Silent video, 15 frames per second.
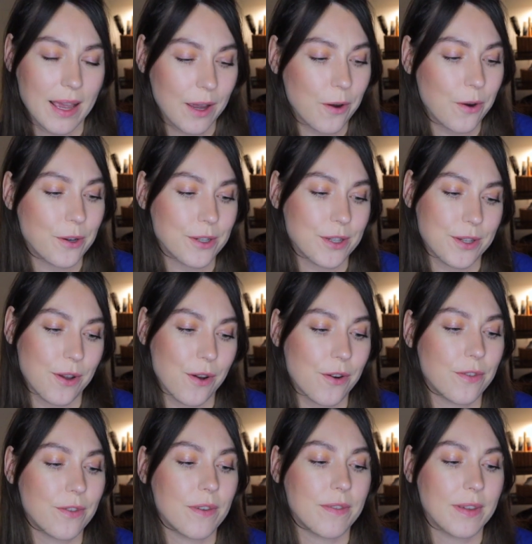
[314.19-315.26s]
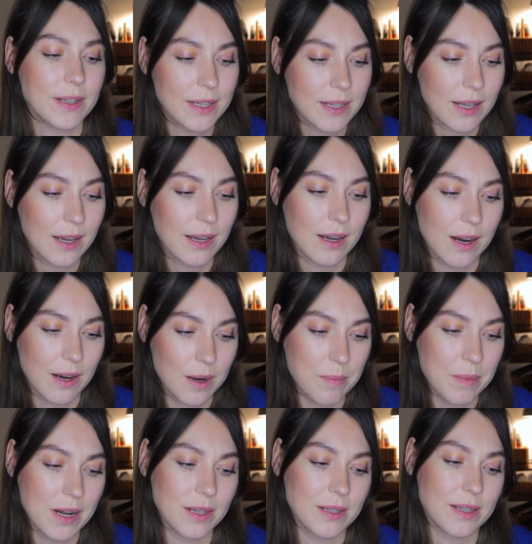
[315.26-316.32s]
accords of vanilla,
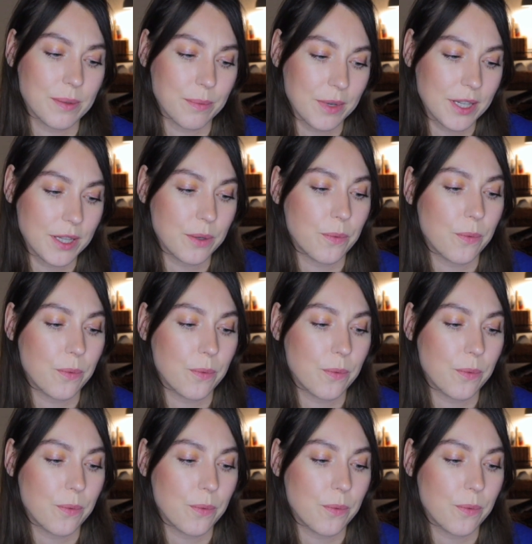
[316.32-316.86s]
caramel, sweet,